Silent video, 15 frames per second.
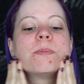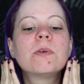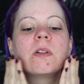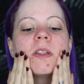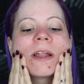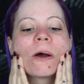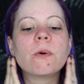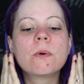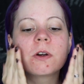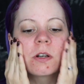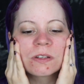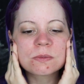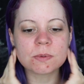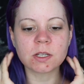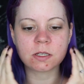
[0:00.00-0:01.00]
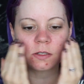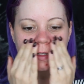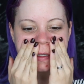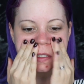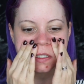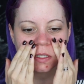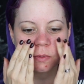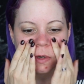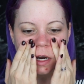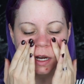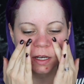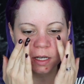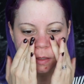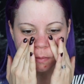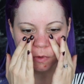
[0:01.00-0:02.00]
I pull it outwards because this is where
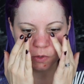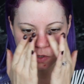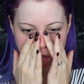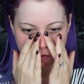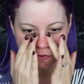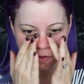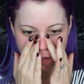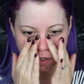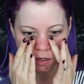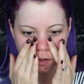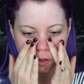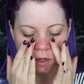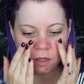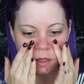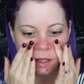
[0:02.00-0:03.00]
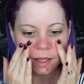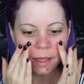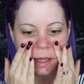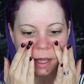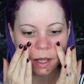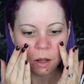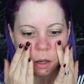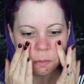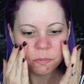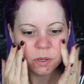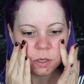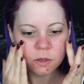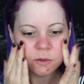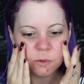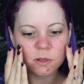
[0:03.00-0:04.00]
I need most of the help
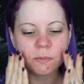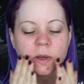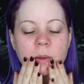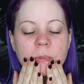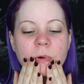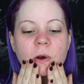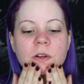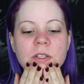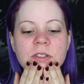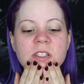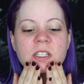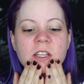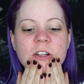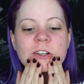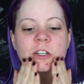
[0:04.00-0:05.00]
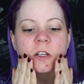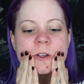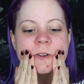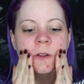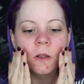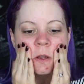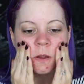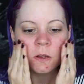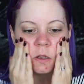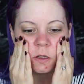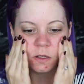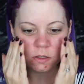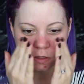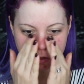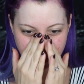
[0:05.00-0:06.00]
with my pores and such.
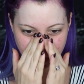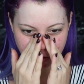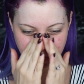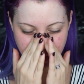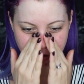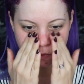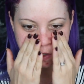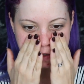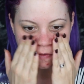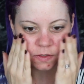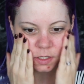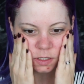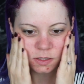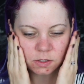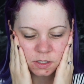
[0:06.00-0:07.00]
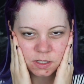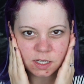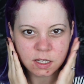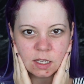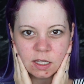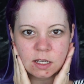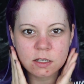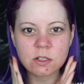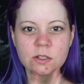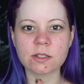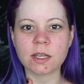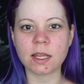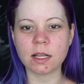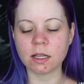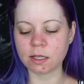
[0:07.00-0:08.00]
So I'm gonna wait for this to sink in
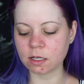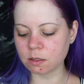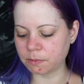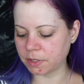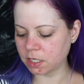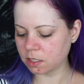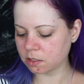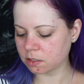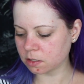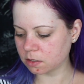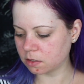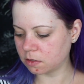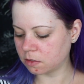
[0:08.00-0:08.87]
just a little bit.